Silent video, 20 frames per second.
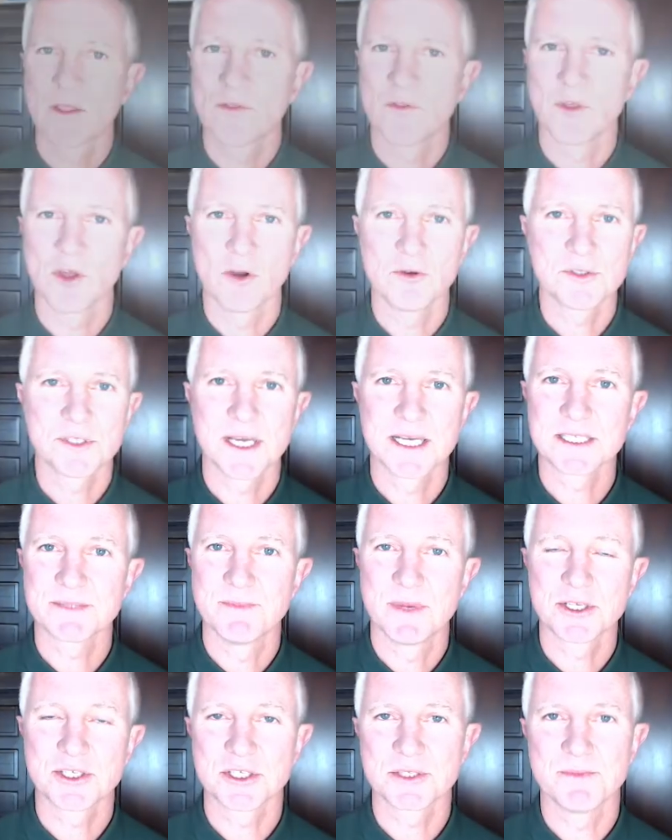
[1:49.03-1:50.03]
The OAT test
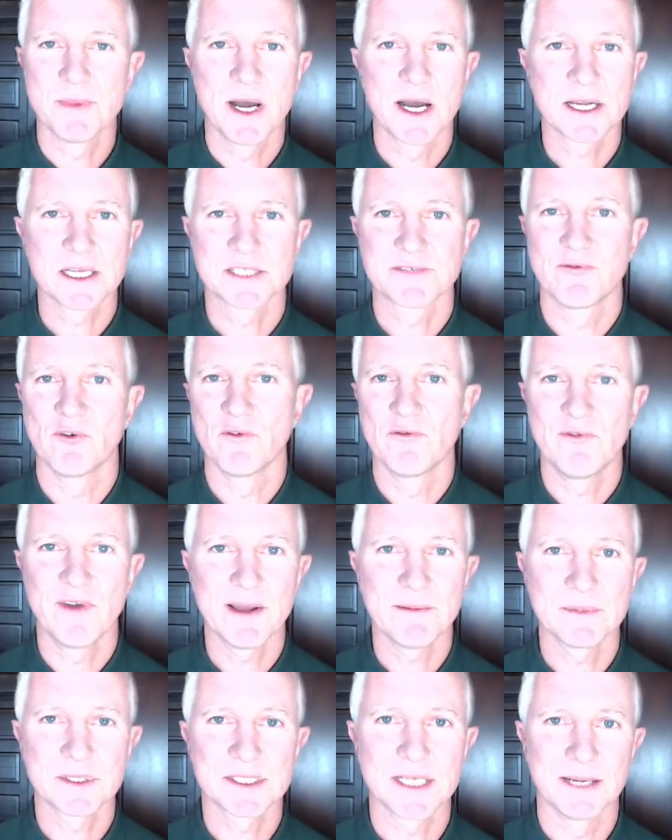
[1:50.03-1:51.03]
measures markers for fat
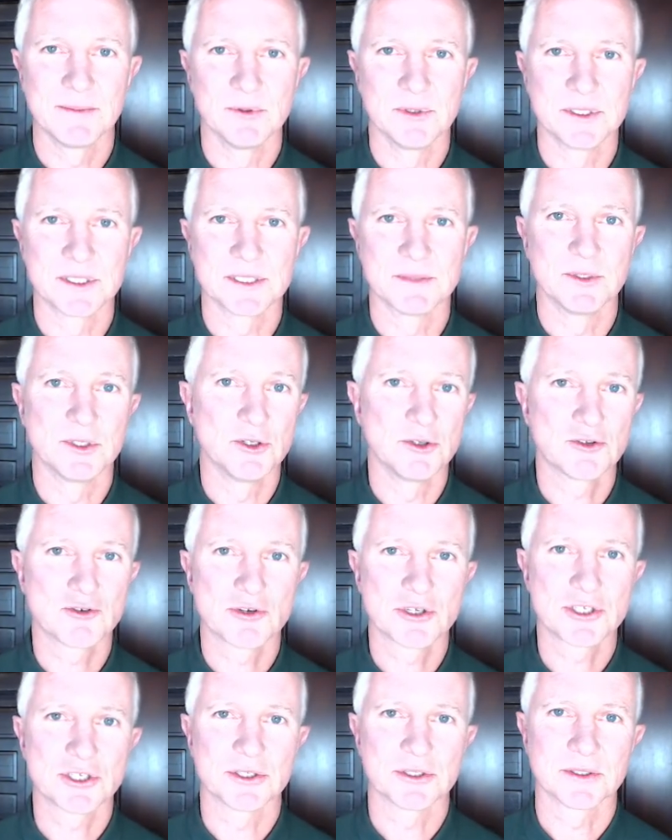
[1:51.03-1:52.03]
metabolism and
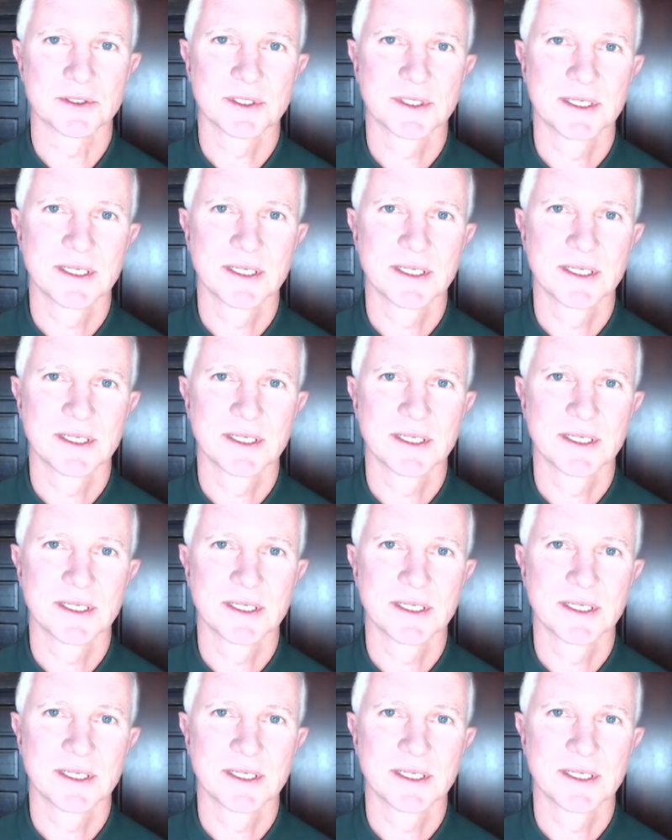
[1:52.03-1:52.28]
nutrition.